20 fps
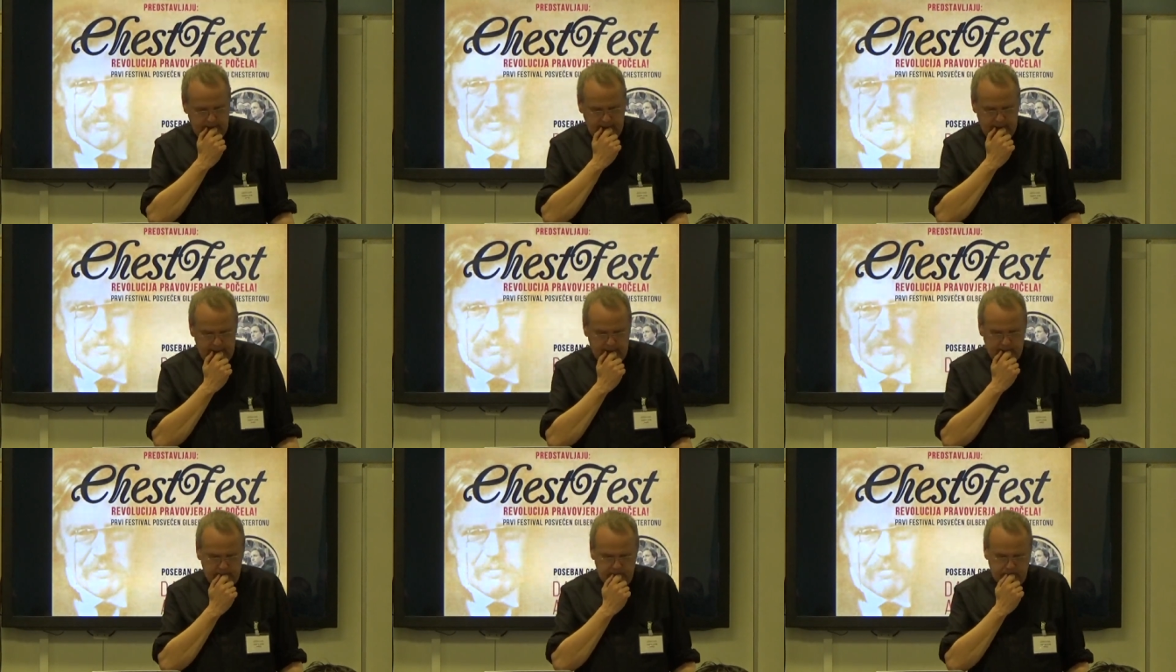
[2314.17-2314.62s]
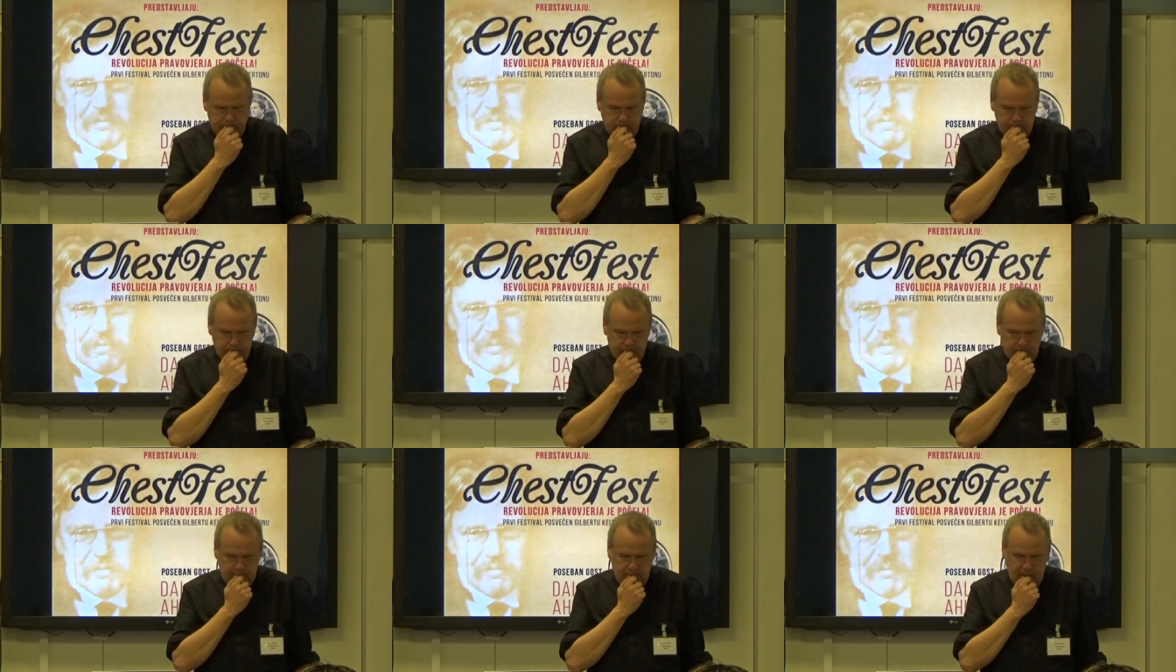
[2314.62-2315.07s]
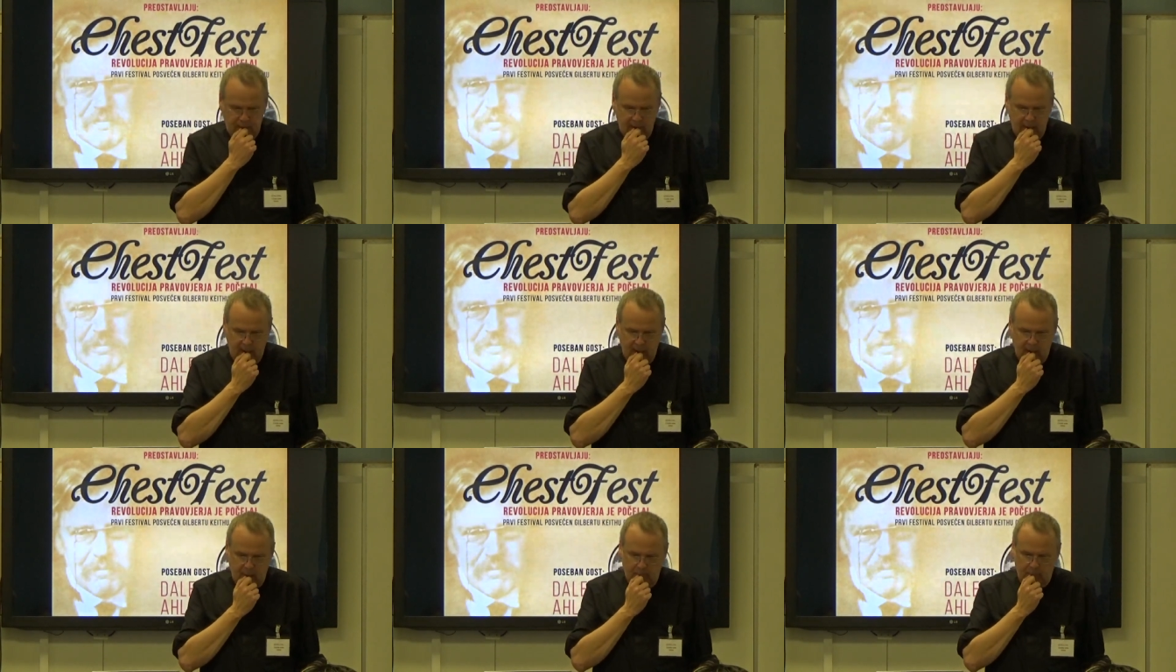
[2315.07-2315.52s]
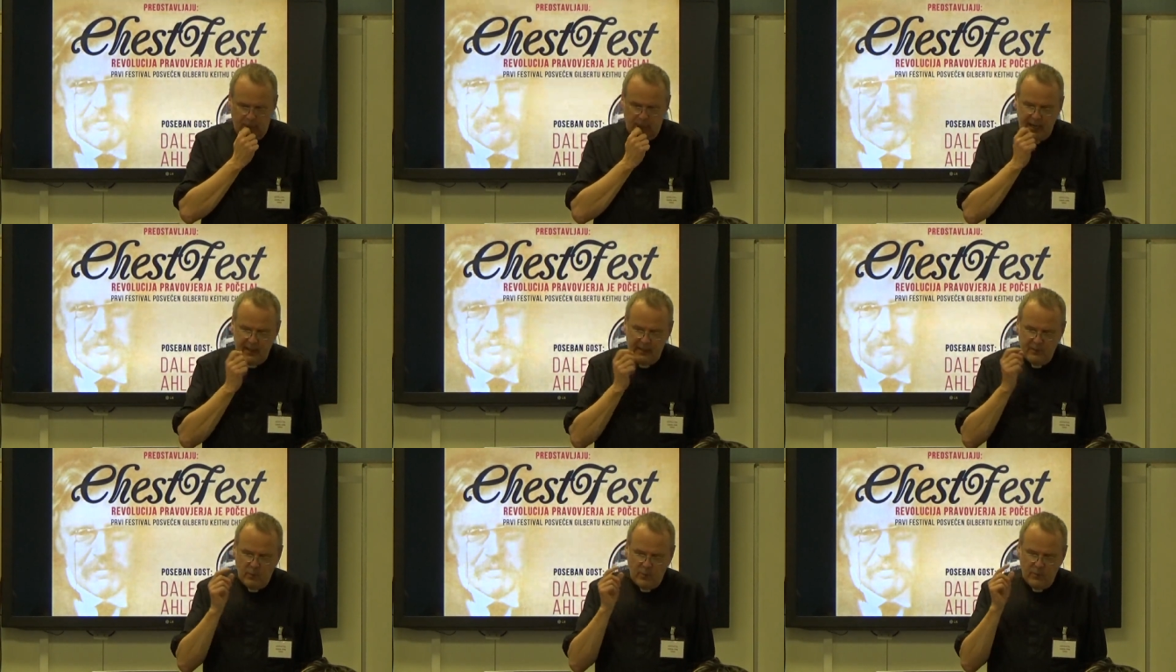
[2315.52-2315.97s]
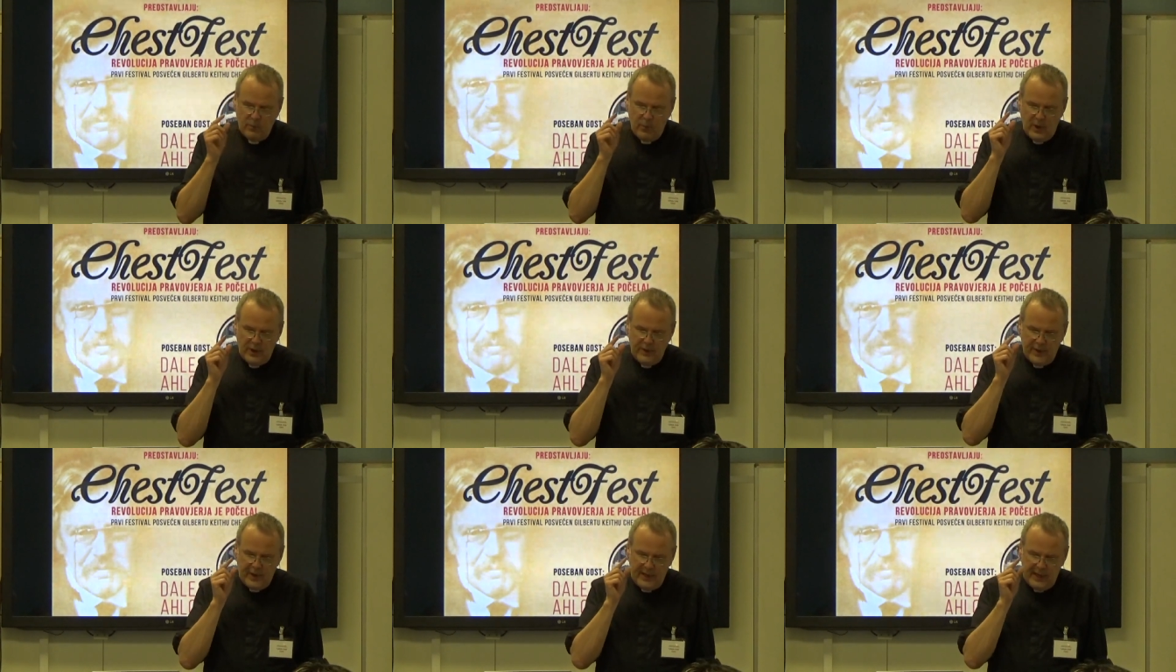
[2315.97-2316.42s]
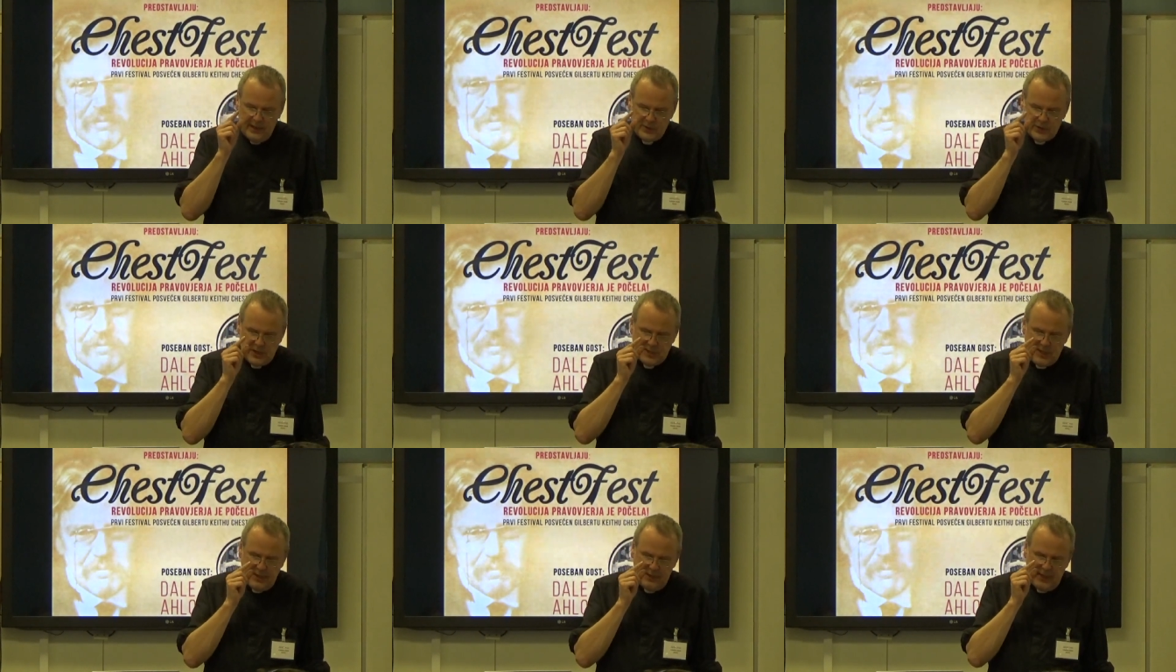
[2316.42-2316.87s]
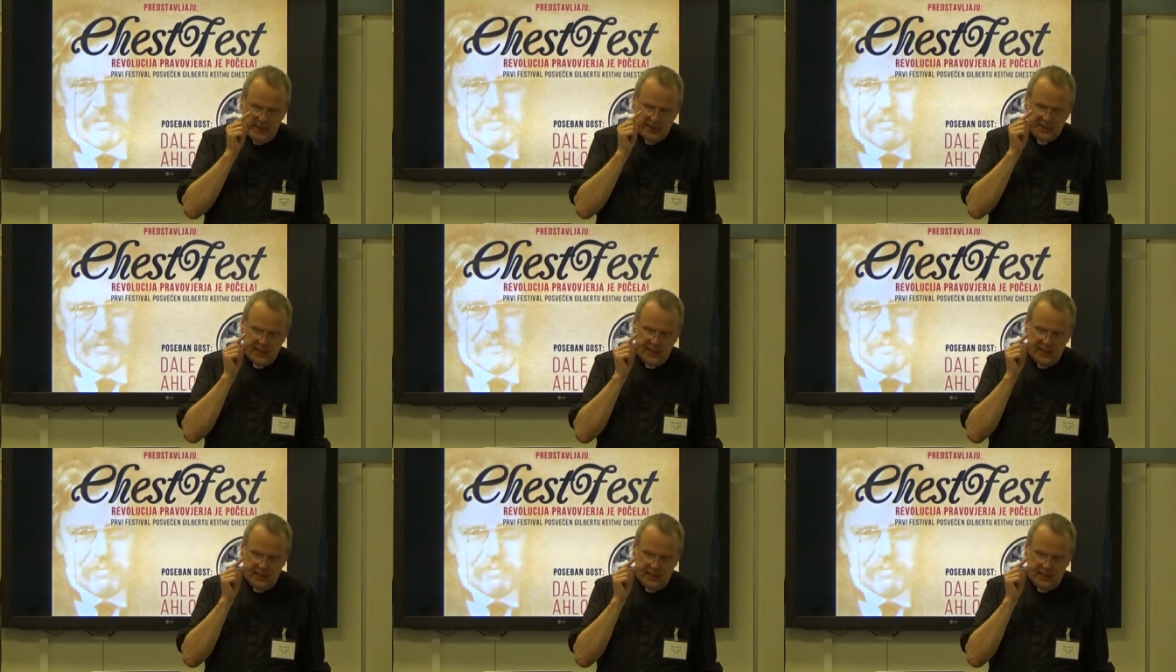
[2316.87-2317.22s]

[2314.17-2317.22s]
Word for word: Um, but one of the interesting things,